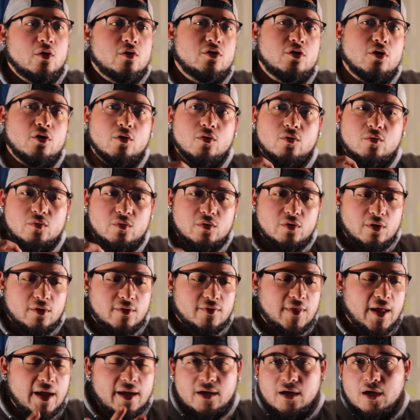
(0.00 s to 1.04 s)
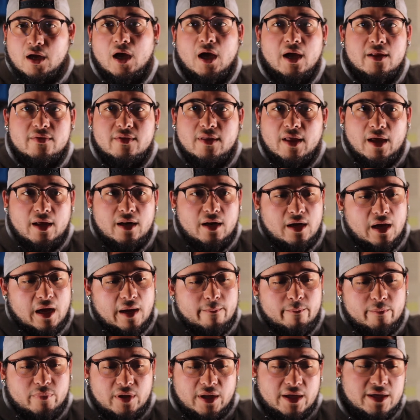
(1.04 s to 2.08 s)
You know, thank God that
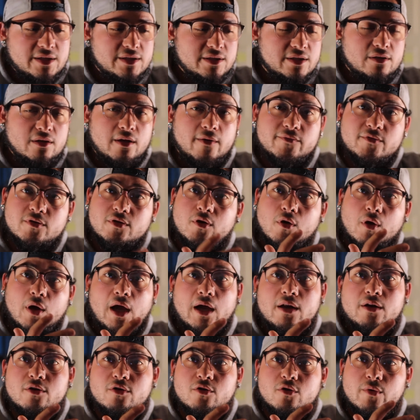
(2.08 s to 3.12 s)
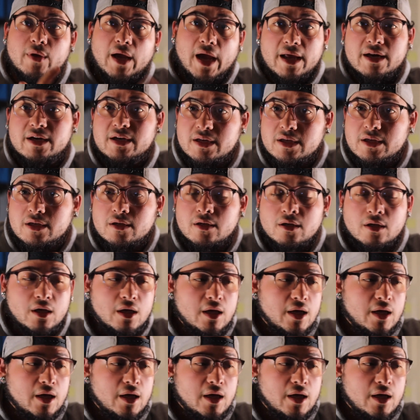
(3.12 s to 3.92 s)
I'm blessed enough to know how to do editing.